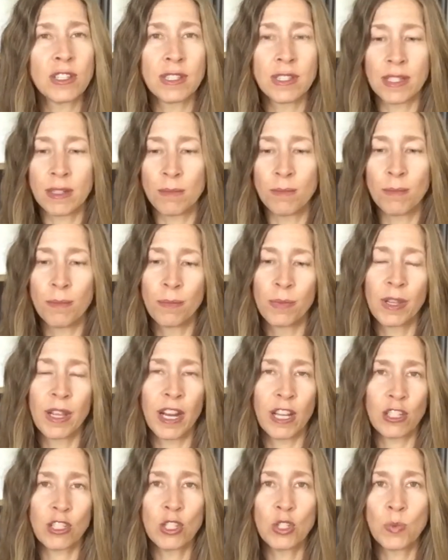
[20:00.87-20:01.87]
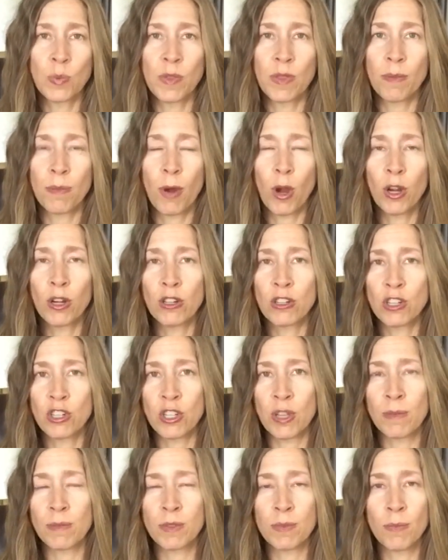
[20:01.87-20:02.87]
and connections with
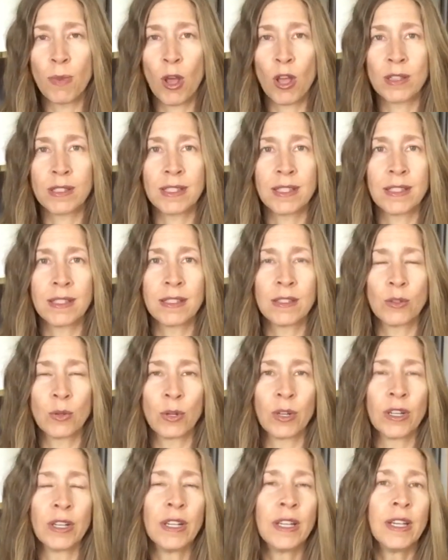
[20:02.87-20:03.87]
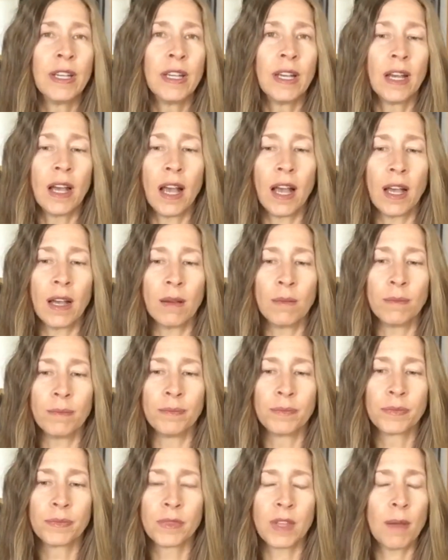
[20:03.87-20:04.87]
partnerships, bosses, or
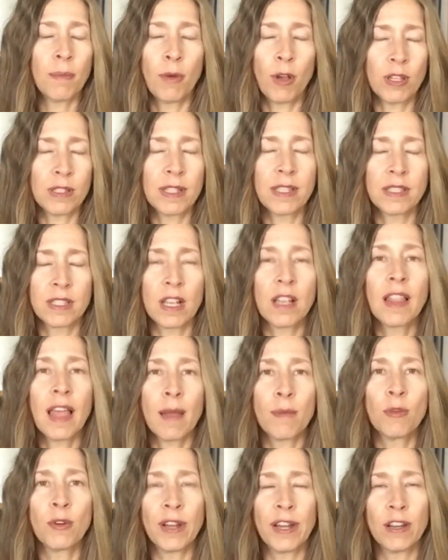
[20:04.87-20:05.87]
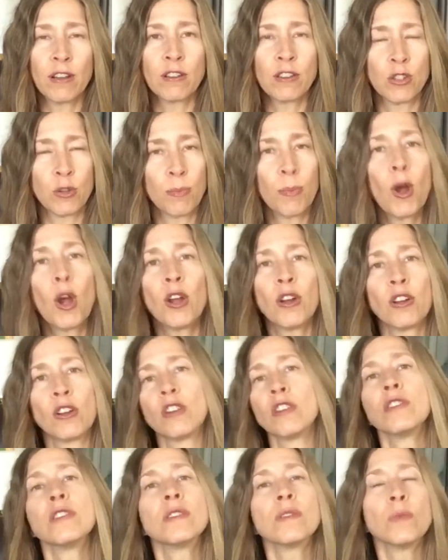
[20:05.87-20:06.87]
not bosses, collaborators or
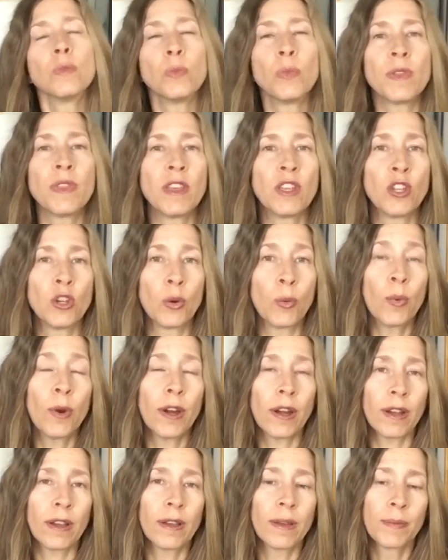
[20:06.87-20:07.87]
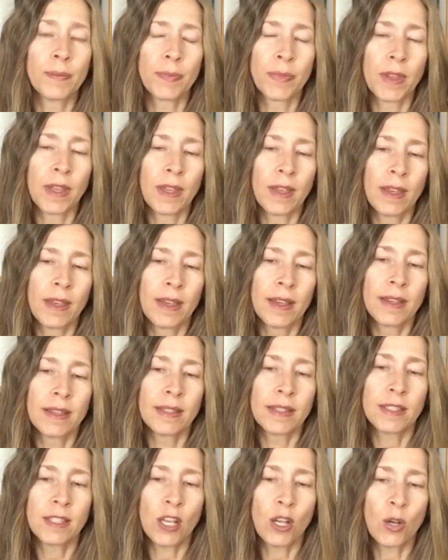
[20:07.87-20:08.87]
partners within your work.
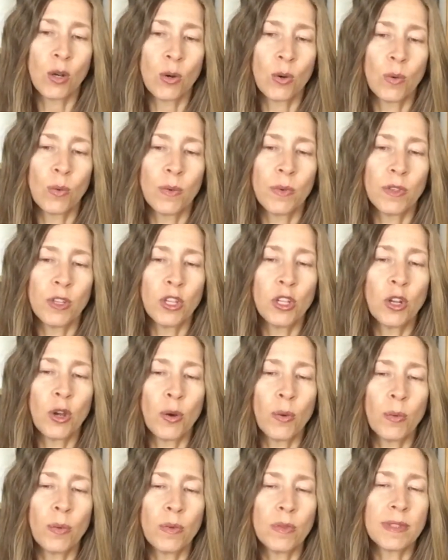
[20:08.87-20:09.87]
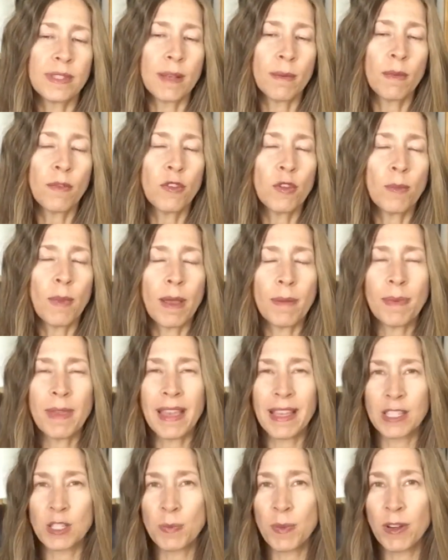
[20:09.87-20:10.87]
So, you know, some of you might be
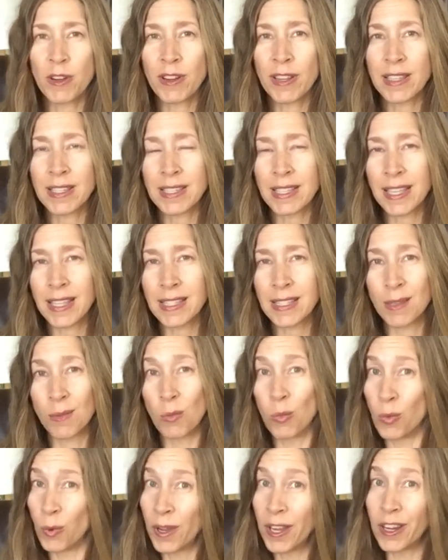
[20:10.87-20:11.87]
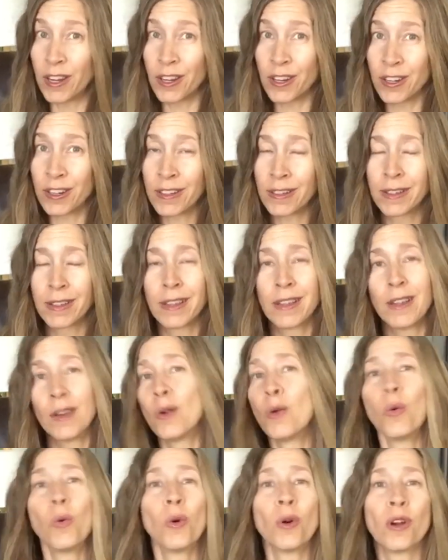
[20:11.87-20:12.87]
experiencing some weird
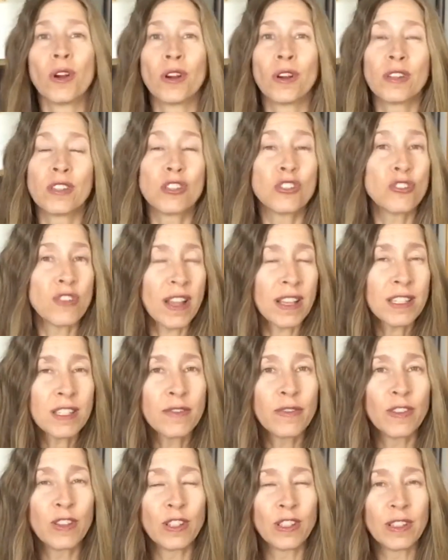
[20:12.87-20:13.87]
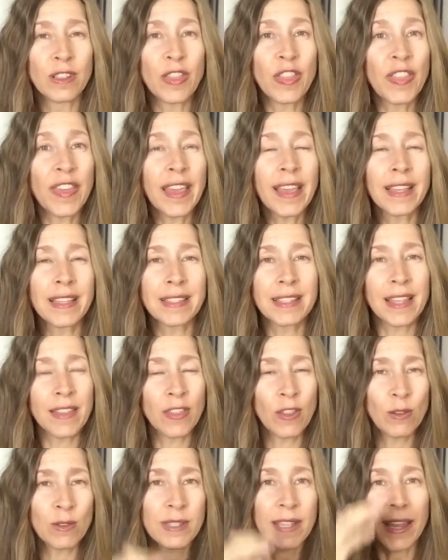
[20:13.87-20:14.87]
or stressful things in
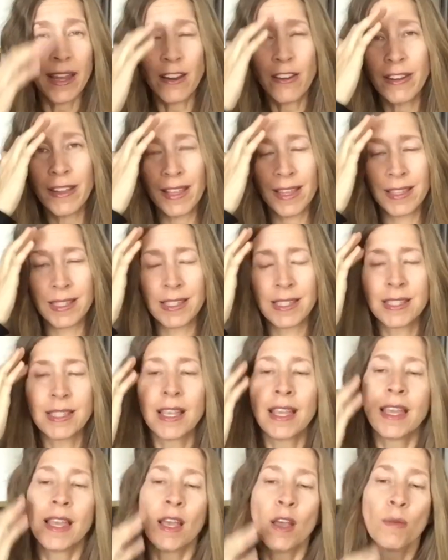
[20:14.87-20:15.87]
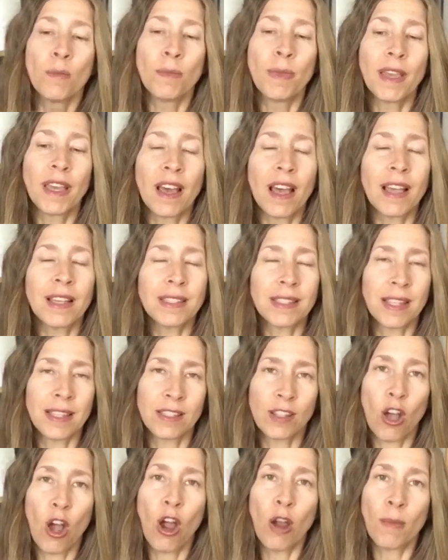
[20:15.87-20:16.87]
those areas because this
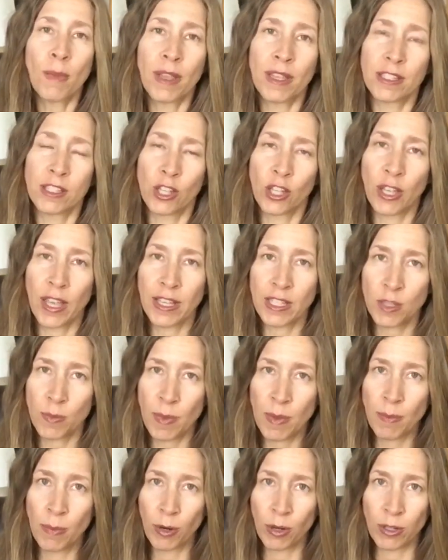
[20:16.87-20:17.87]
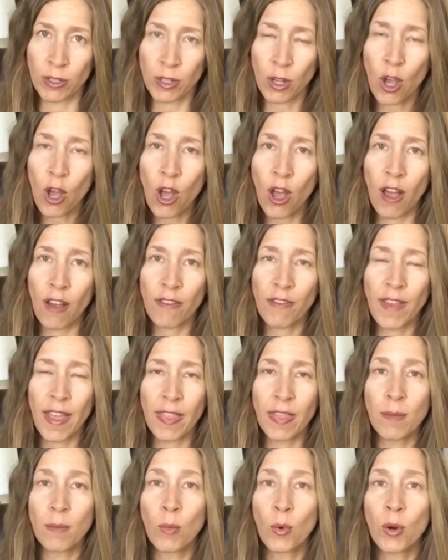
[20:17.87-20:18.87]
karma is looking to be burned off. And
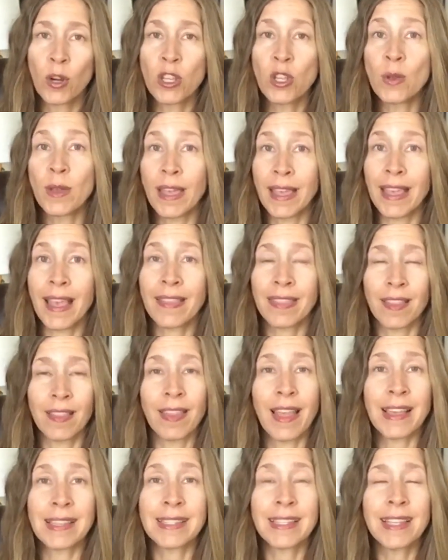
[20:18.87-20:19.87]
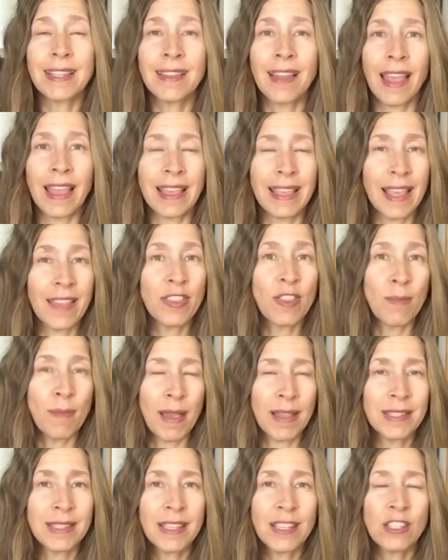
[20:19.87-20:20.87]
the more you can get the lesson, like get the
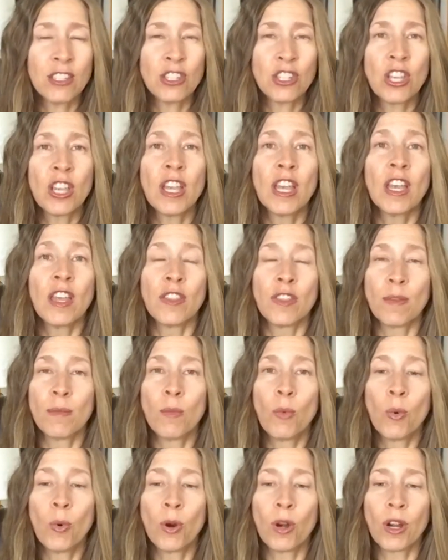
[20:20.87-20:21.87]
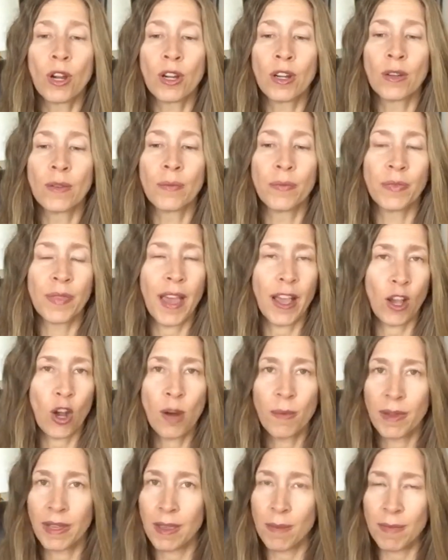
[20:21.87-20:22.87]
message, the more that
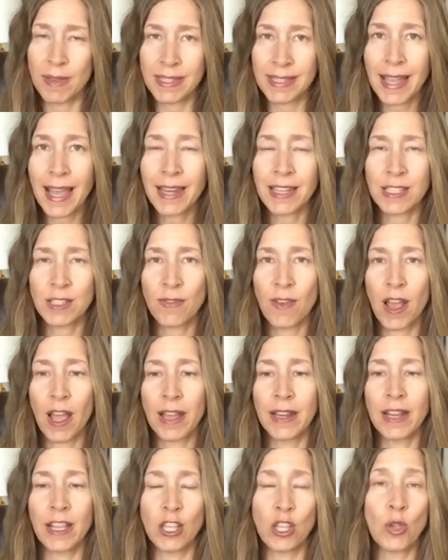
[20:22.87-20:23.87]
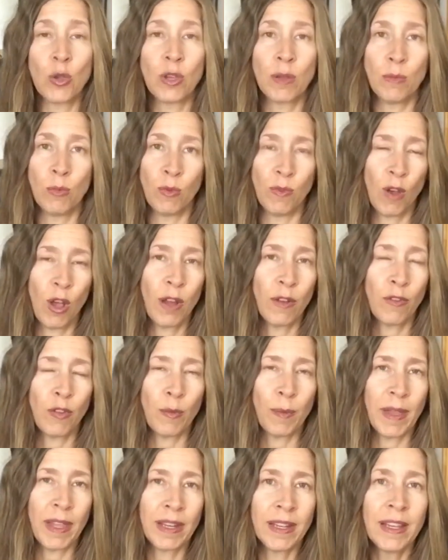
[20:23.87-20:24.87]
karma can be satisfied and you can move on
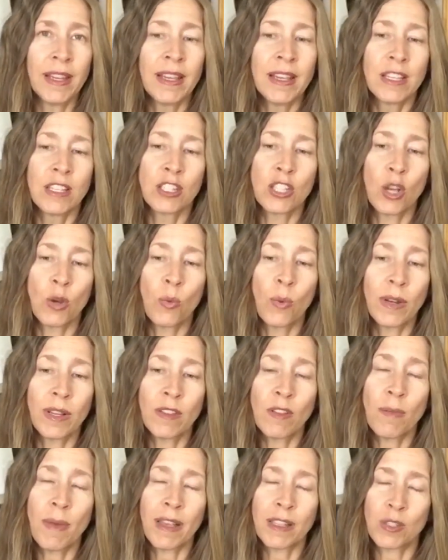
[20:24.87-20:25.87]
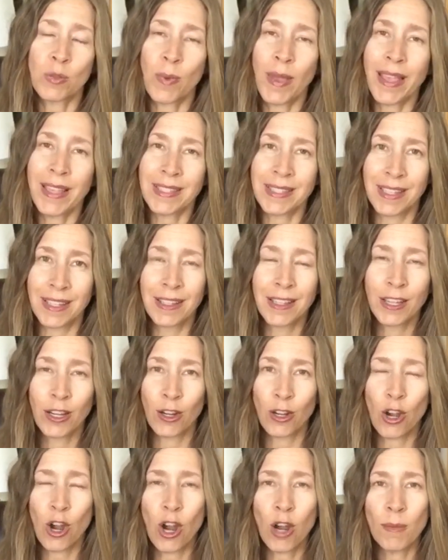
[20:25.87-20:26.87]
from it. So one of the best ways to clear a
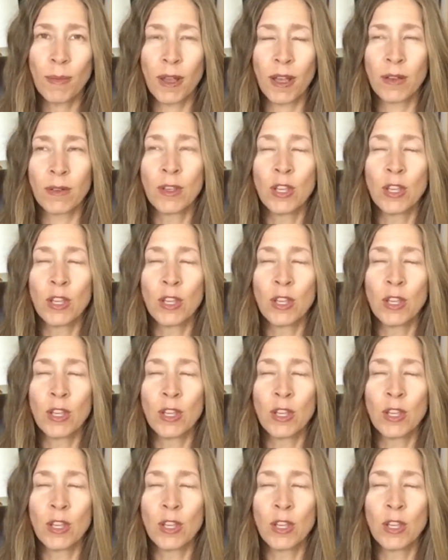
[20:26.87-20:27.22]
karma